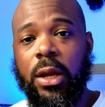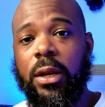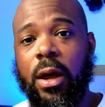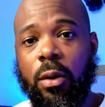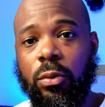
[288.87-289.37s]

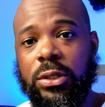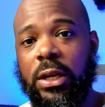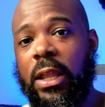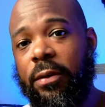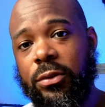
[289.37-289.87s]
Now, I will say the
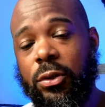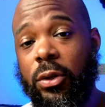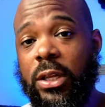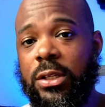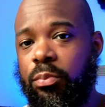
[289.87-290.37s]
LiveU Solo
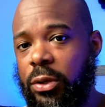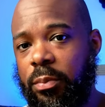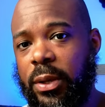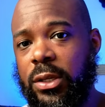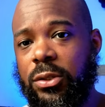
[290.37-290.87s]
is
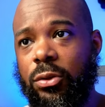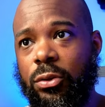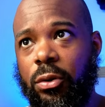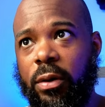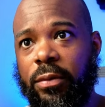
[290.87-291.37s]
prepaid, so you
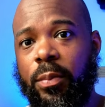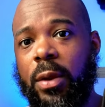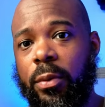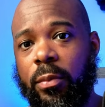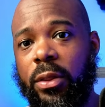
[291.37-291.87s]
don't have to pay
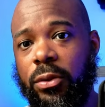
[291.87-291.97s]
per month.